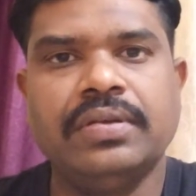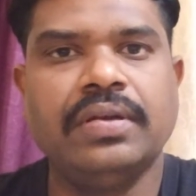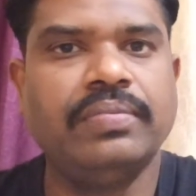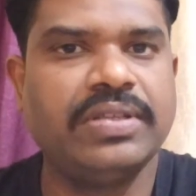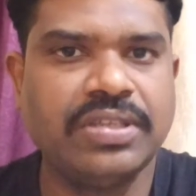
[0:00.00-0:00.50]

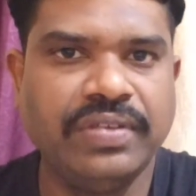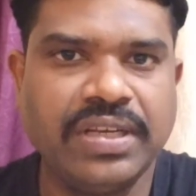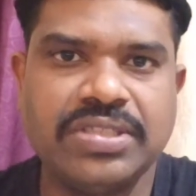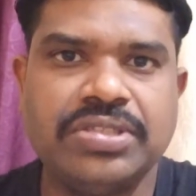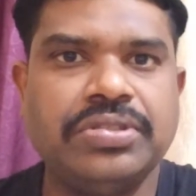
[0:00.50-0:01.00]
muscle
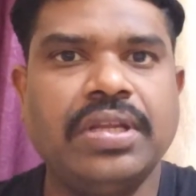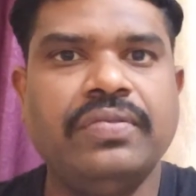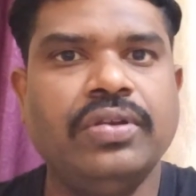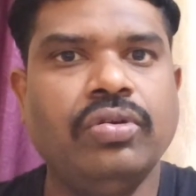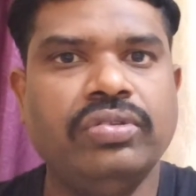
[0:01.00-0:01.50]
weakness is there,
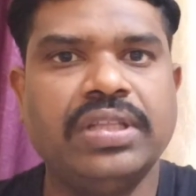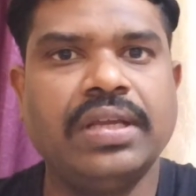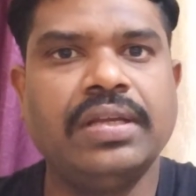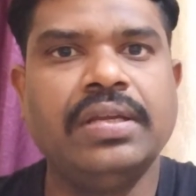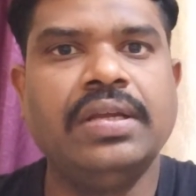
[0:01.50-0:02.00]
we'll go with
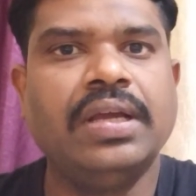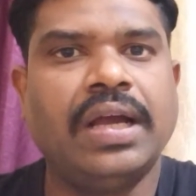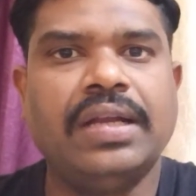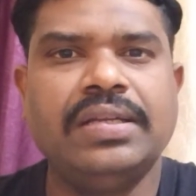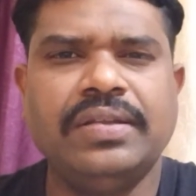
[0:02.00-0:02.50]
the,
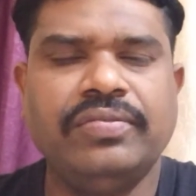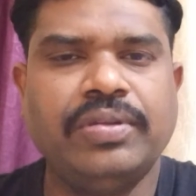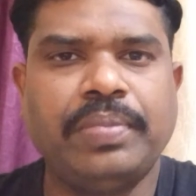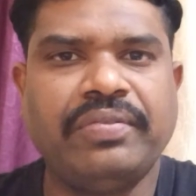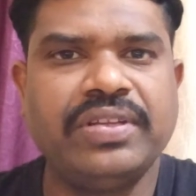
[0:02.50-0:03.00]
and if the
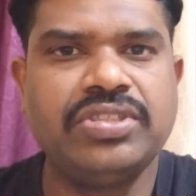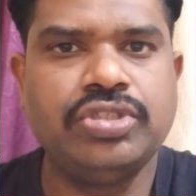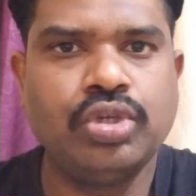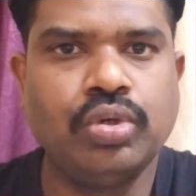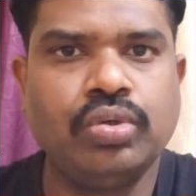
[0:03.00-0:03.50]
power is
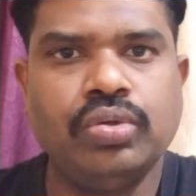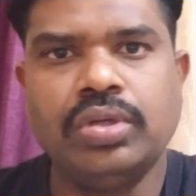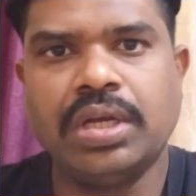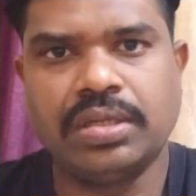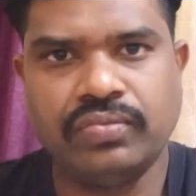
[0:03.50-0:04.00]
0
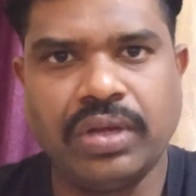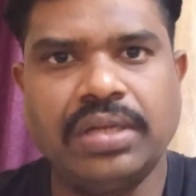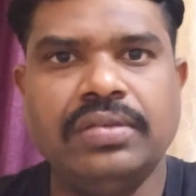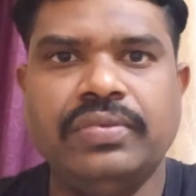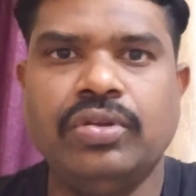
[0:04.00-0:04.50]
or
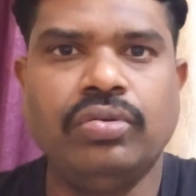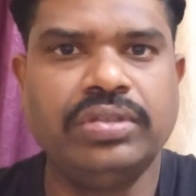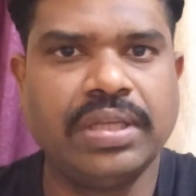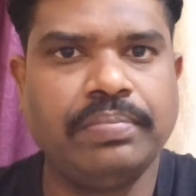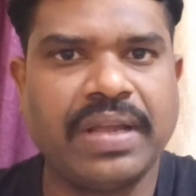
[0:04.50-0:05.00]
1, we'll go
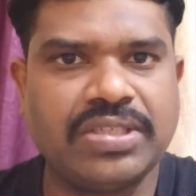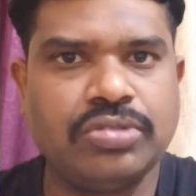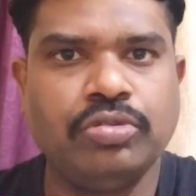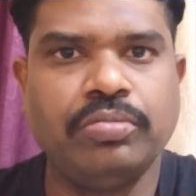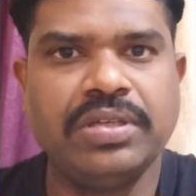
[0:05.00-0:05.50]
with the
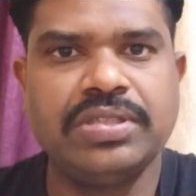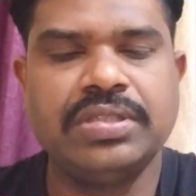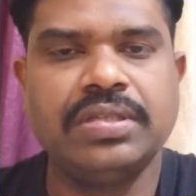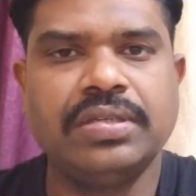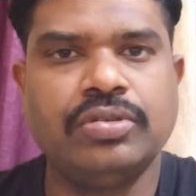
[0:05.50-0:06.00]
passive movements
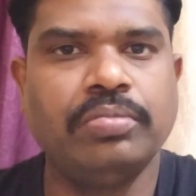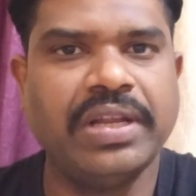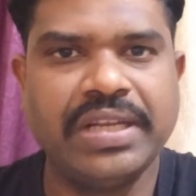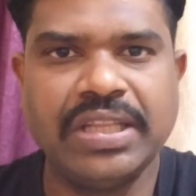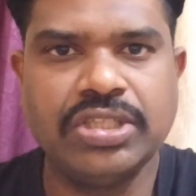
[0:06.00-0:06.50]
to
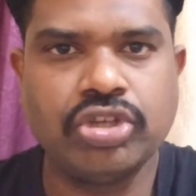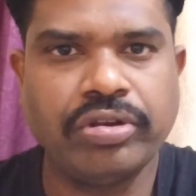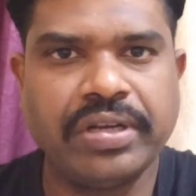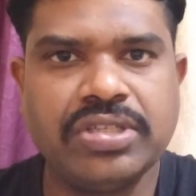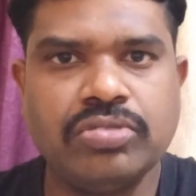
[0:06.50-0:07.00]
maintain the
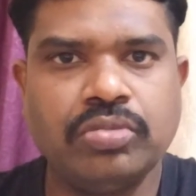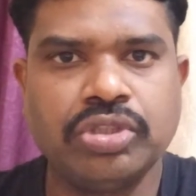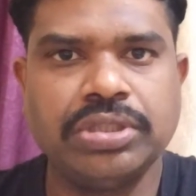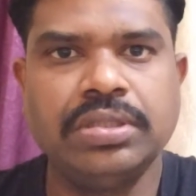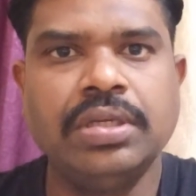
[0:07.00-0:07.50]
joint range of
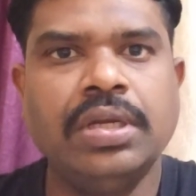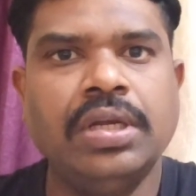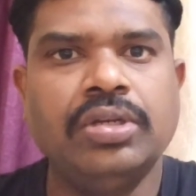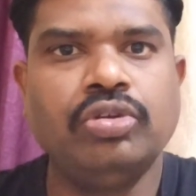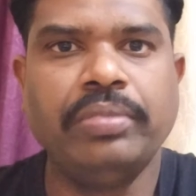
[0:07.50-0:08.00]
motion,
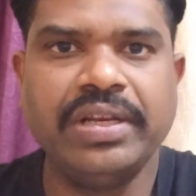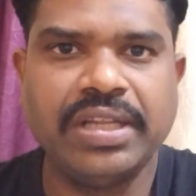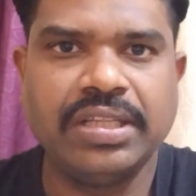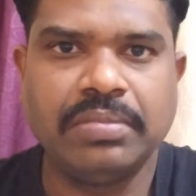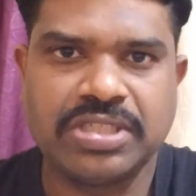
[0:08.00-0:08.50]
to
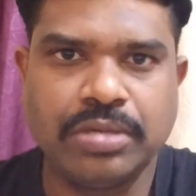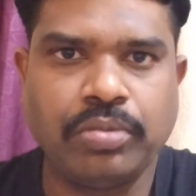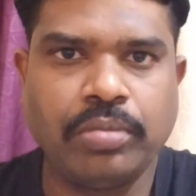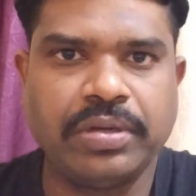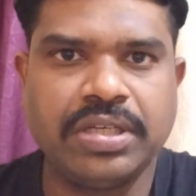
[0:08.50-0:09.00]
maintain the muscle
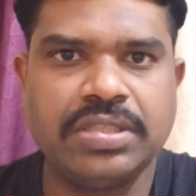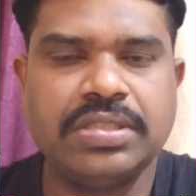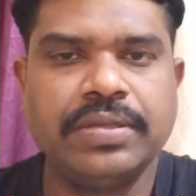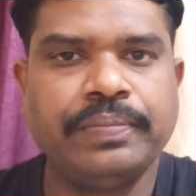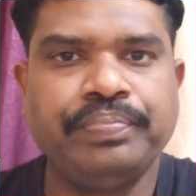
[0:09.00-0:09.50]

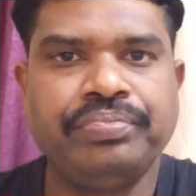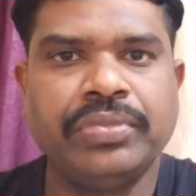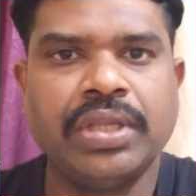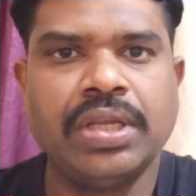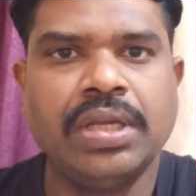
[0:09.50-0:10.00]
properties.
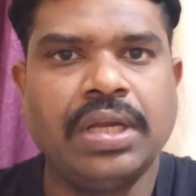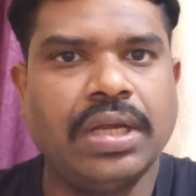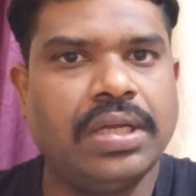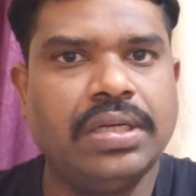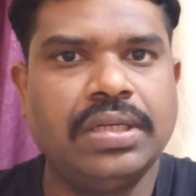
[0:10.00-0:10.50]

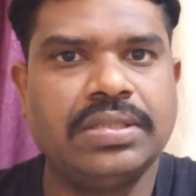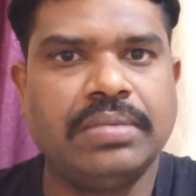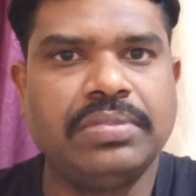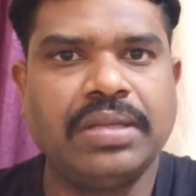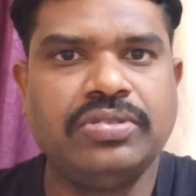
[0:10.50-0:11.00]
And
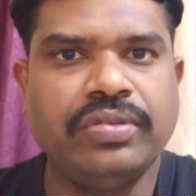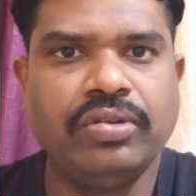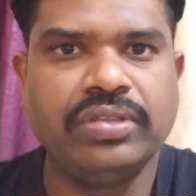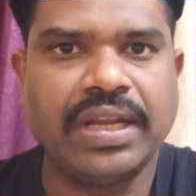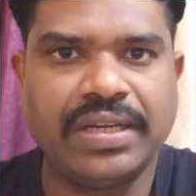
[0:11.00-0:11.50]
sometimes we'll go
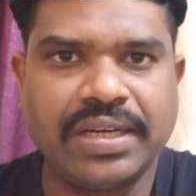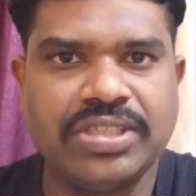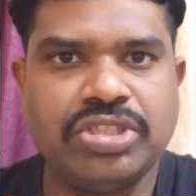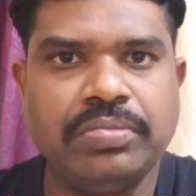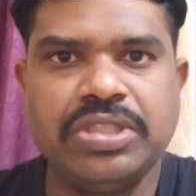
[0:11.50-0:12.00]
with electrical
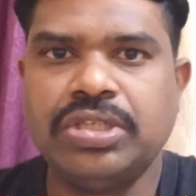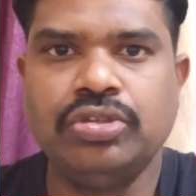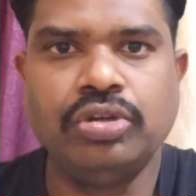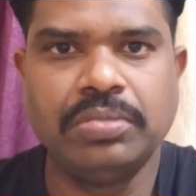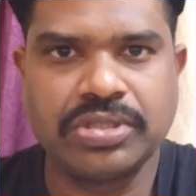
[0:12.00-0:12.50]
stimulation,
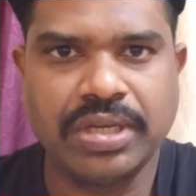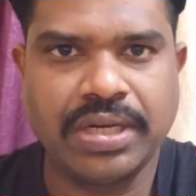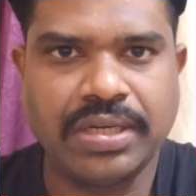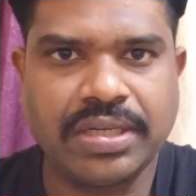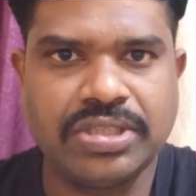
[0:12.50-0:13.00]
neuromuscular
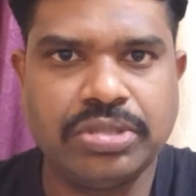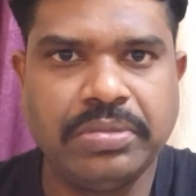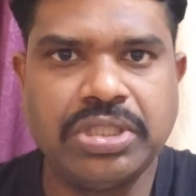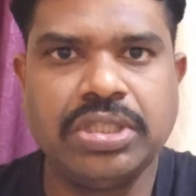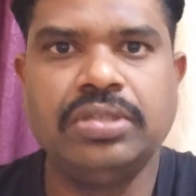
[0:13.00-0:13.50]
electrical
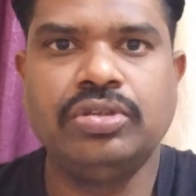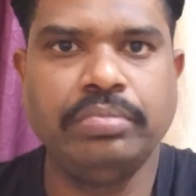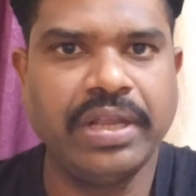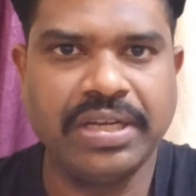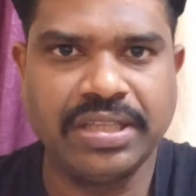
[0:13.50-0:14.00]
stimulation to
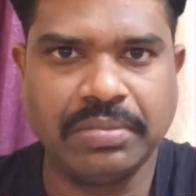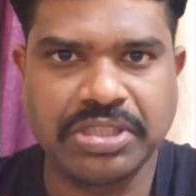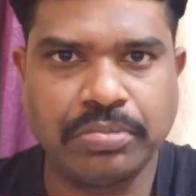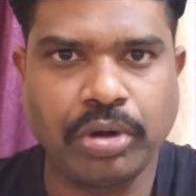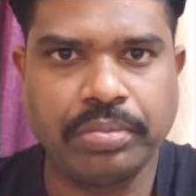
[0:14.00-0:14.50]
maintain the
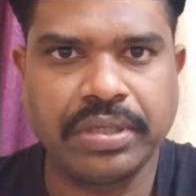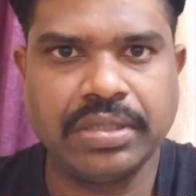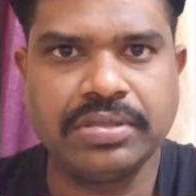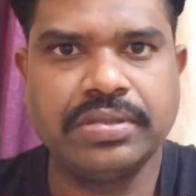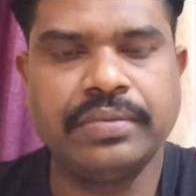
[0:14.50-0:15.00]
muscle
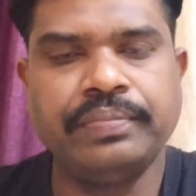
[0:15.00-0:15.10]
properties.